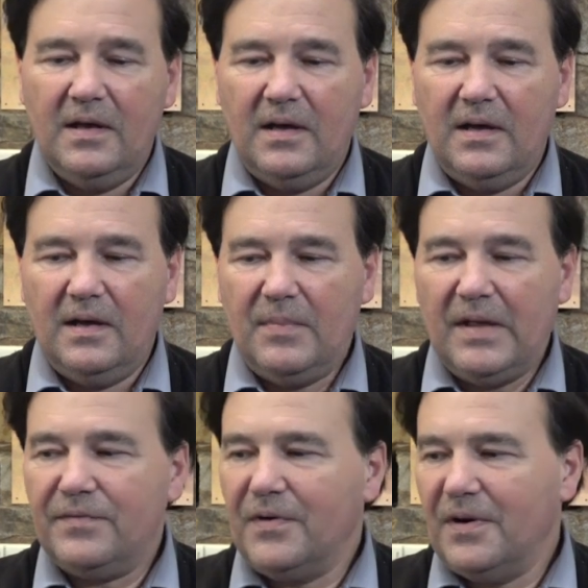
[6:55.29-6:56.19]

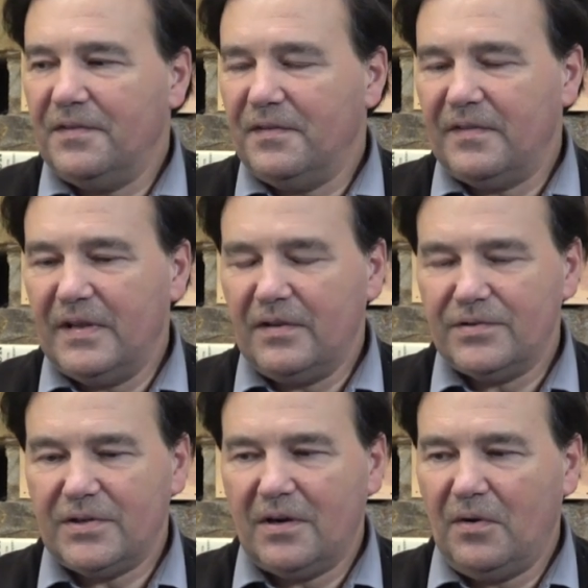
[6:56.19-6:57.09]
As far as a single
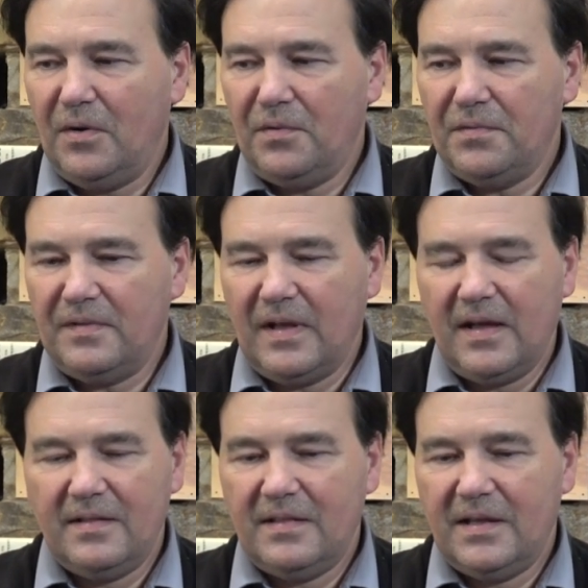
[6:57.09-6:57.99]
shot goes,
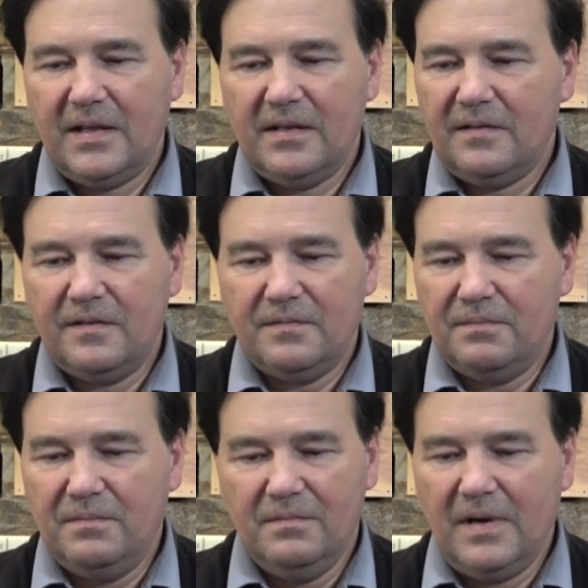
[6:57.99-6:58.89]
I think
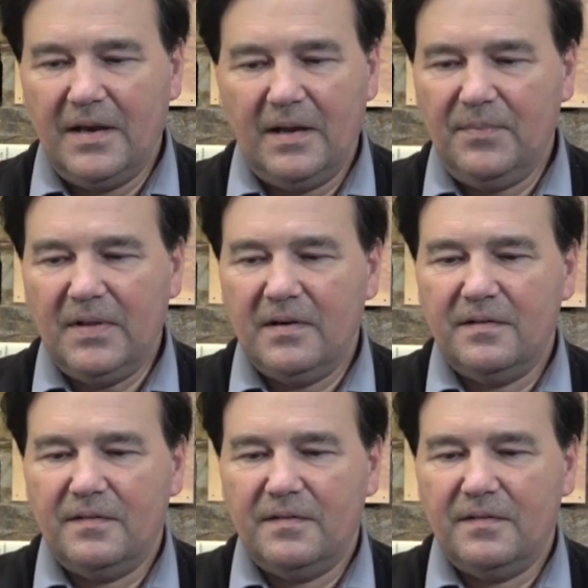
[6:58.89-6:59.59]
it's right up there.